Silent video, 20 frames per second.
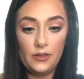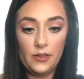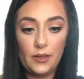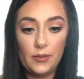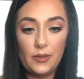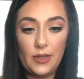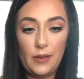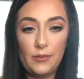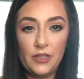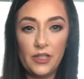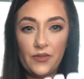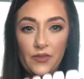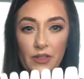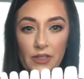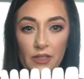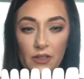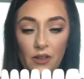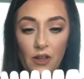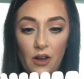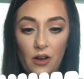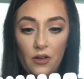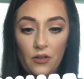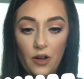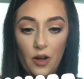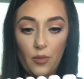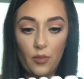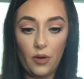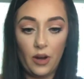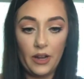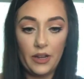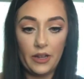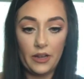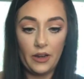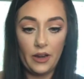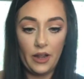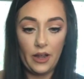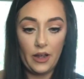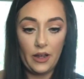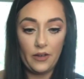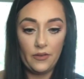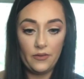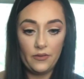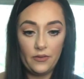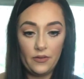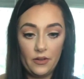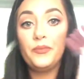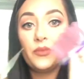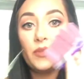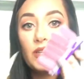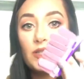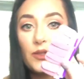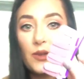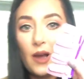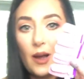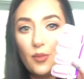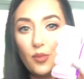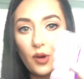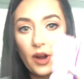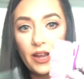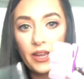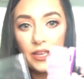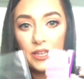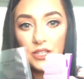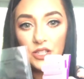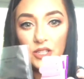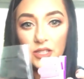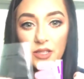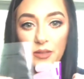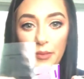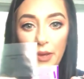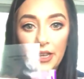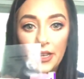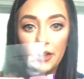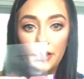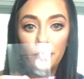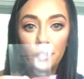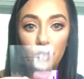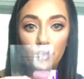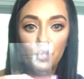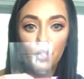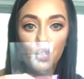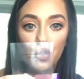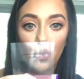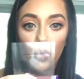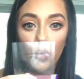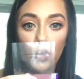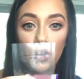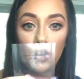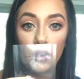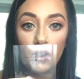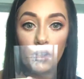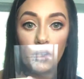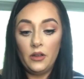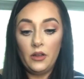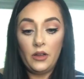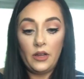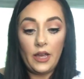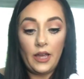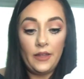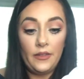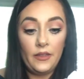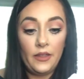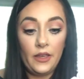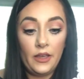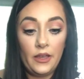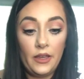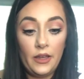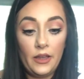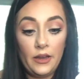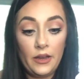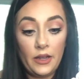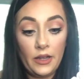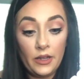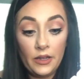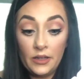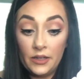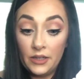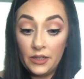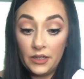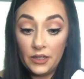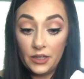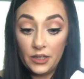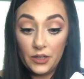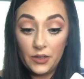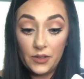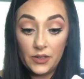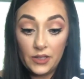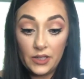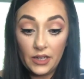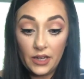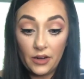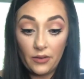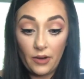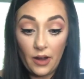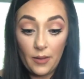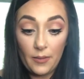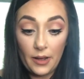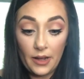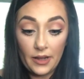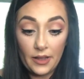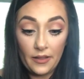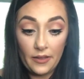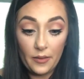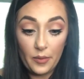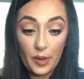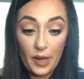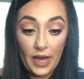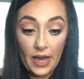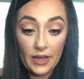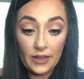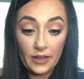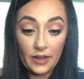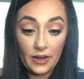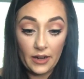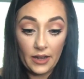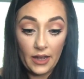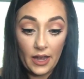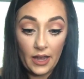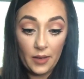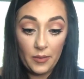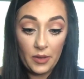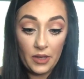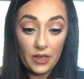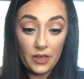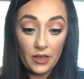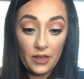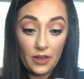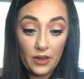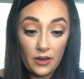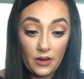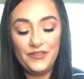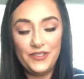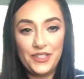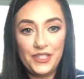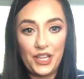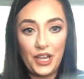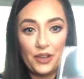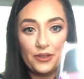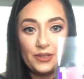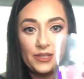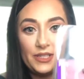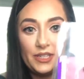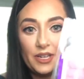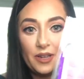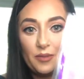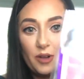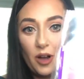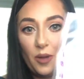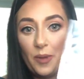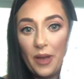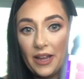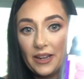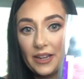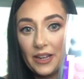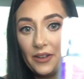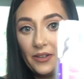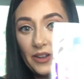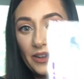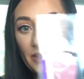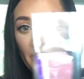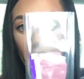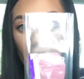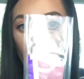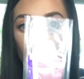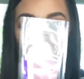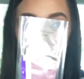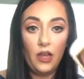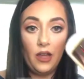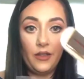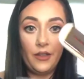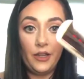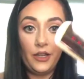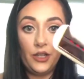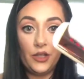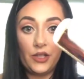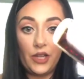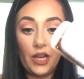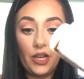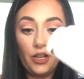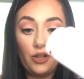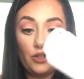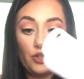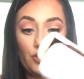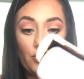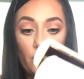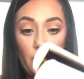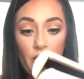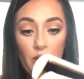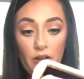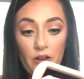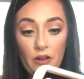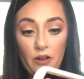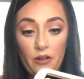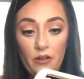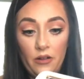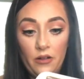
sometimes if it's long, I'll break it in half. So I break it just to make it a little shorter. And then you stick it right back in the pack that it came in. So stick them all back down in here. Then you take your straightener